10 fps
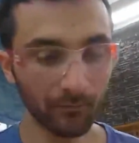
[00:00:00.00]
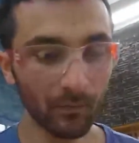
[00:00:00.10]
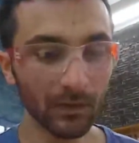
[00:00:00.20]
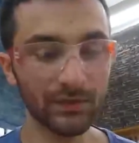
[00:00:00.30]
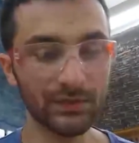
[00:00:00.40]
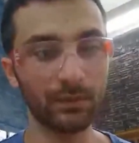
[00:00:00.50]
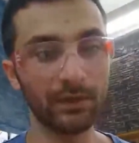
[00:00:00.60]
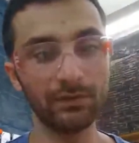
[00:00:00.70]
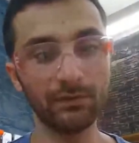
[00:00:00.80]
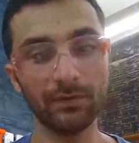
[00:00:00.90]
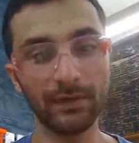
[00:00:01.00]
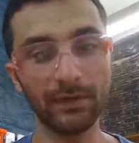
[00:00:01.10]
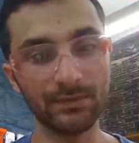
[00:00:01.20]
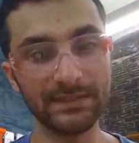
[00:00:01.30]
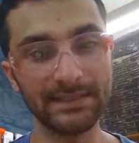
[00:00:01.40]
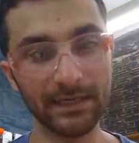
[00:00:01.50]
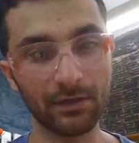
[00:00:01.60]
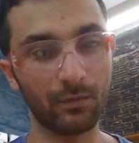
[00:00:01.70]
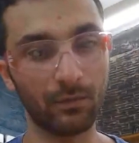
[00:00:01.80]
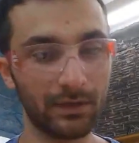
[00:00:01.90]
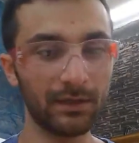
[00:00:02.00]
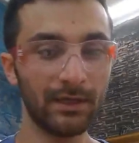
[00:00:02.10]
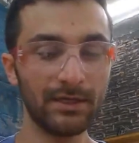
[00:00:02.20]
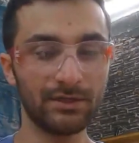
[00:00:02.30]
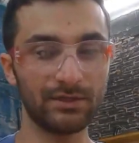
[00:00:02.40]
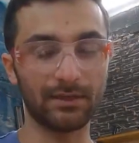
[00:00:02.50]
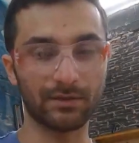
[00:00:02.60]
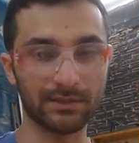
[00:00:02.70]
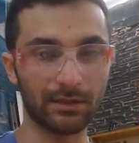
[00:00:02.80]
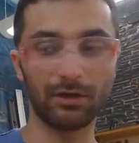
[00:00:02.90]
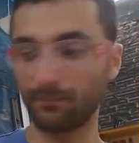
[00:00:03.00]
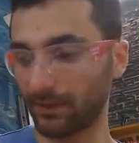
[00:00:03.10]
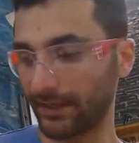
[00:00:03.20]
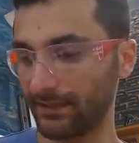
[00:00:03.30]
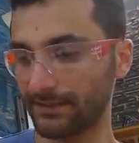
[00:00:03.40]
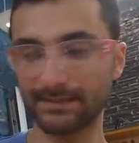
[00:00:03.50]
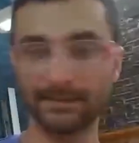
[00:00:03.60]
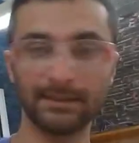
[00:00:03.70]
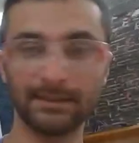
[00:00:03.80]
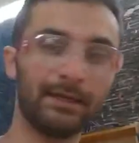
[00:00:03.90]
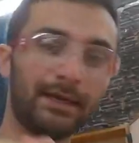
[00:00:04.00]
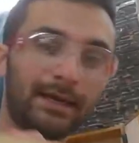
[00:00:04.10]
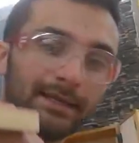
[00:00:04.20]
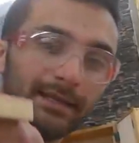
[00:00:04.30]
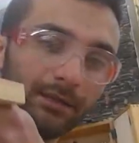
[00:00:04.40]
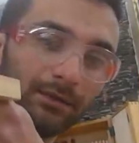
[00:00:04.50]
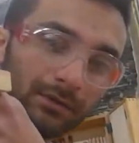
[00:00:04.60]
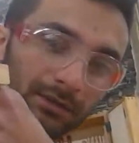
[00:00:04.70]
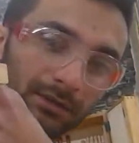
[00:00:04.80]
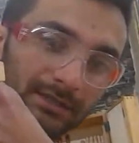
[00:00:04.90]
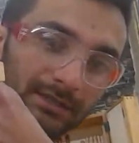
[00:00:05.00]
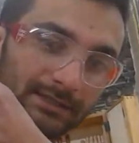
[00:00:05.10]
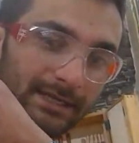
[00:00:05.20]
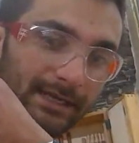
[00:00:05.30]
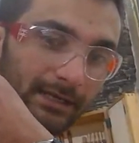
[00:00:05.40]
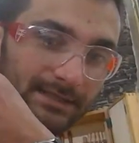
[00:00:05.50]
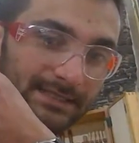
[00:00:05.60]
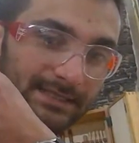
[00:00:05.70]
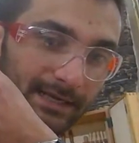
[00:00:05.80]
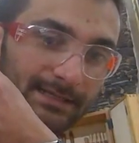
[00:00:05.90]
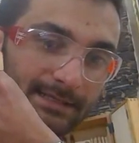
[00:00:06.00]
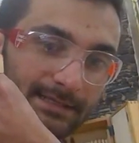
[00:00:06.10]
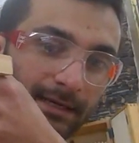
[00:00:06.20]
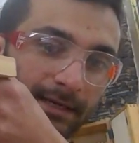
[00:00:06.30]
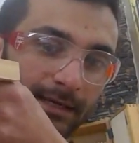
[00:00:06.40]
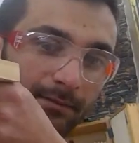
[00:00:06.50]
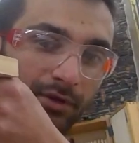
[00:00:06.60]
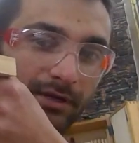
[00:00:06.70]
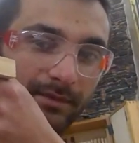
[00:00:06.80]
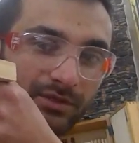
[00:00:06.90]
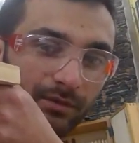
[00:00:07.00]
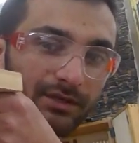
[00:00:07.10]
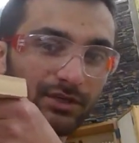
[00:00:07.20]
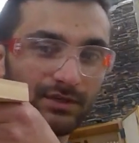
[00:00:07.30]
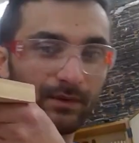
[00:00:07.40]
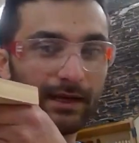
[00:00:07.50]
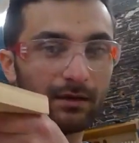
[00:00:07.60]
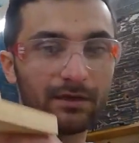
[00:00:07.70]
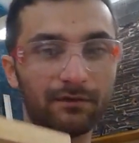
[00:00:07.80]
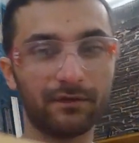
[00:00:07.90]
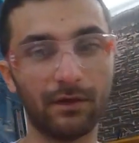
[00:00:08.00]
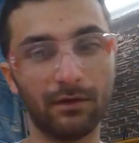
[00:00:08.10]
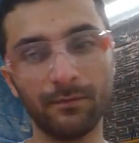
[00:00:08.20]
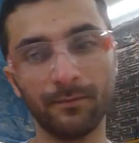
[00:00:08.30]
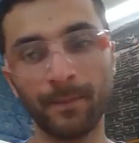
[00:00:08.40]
So what you do is you sticker the wood. So you take those long planks, and then you take sticks and put it in between just so air can flow,